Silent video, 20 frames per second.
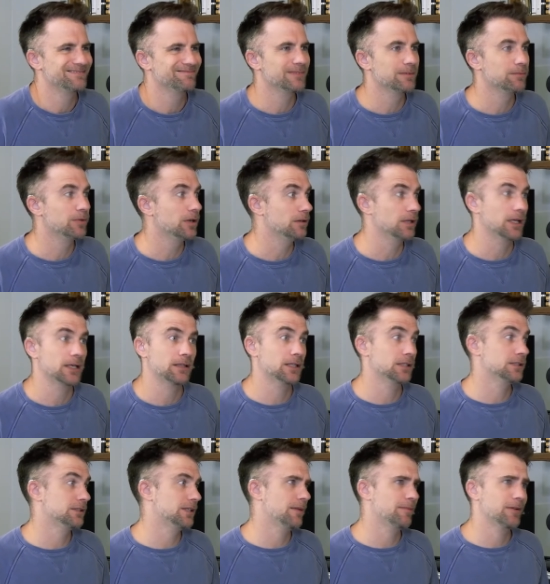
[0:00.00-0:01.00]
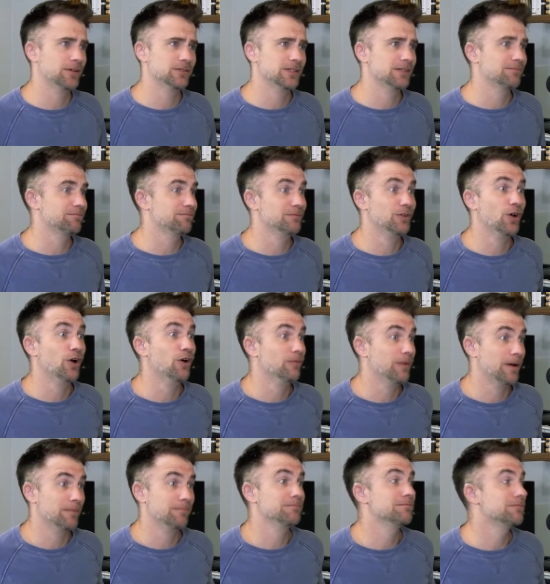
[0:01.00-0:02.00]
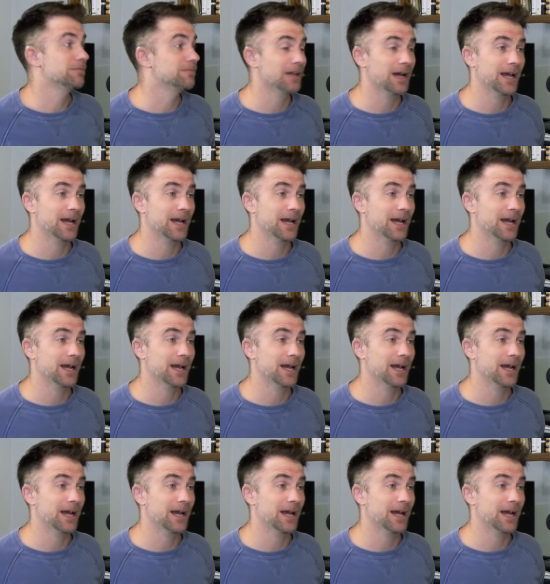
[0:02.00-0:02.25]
But like this time I was like, no,